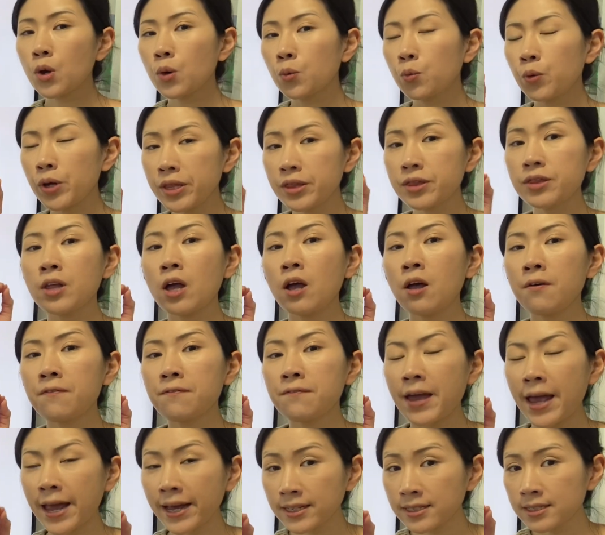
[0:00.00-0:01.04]
With the
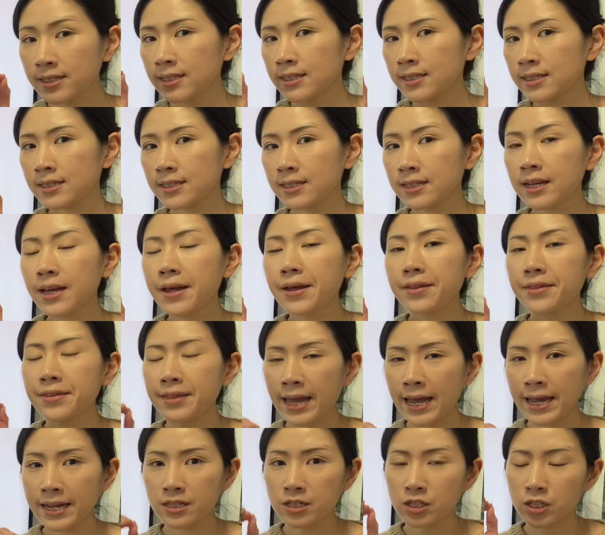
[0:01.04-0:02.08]
fact
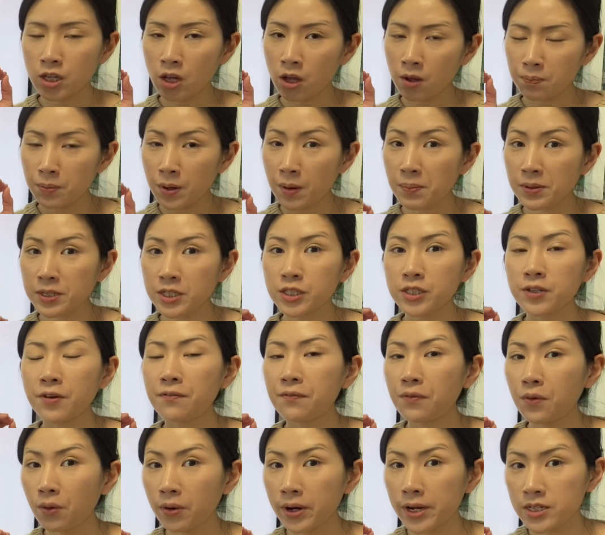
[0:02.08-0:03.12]
that the preposition
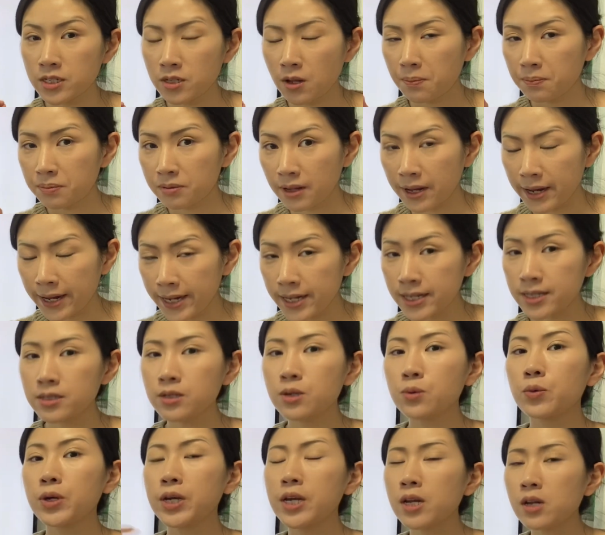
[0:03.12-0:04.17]
for is applied,
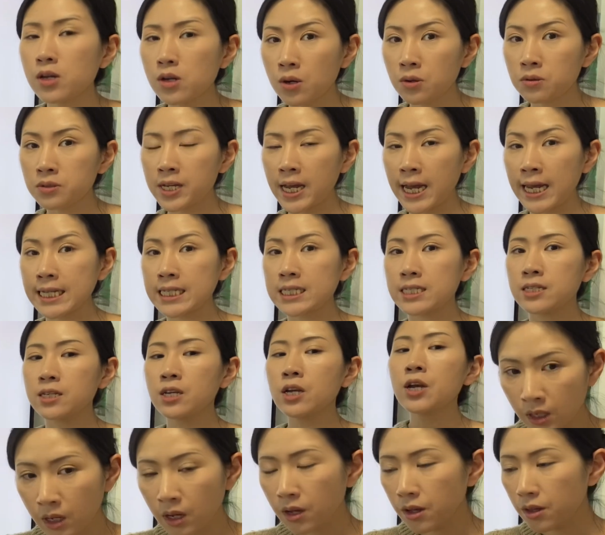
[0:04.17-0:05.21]
we can know that
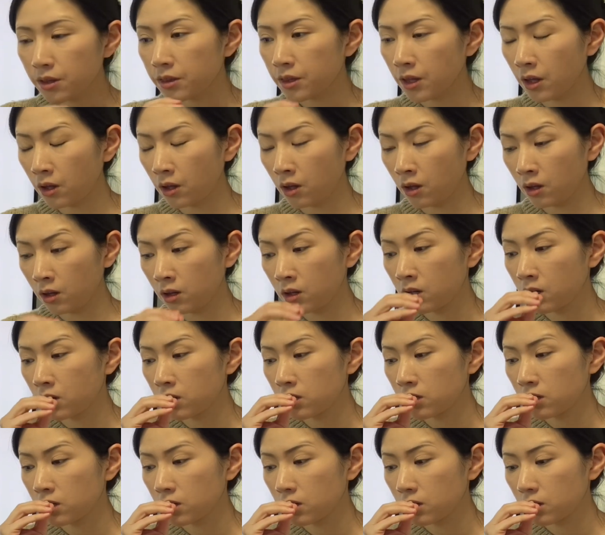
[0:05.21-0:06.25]
the
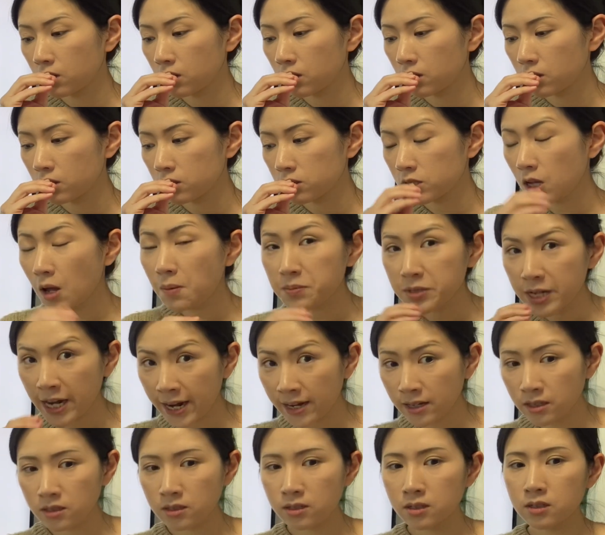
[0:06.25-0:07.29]

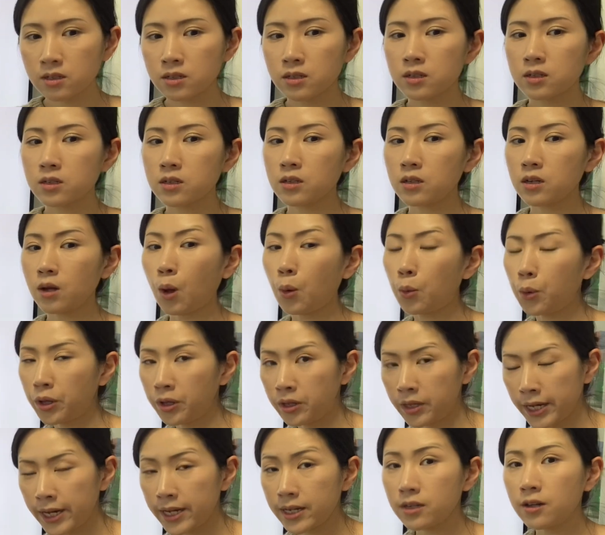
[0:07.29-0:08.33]
subject, a
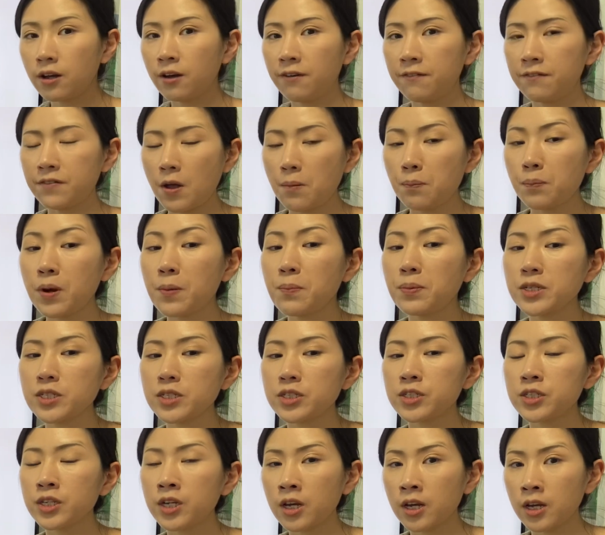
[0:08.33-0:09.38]
wallet, of the
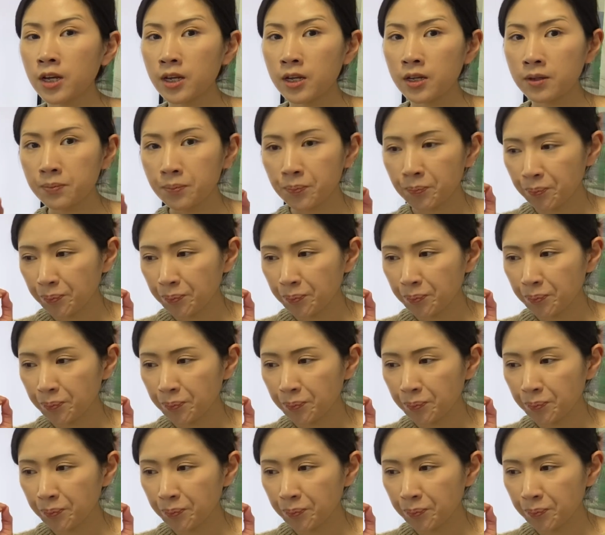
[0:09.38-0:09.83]
preposition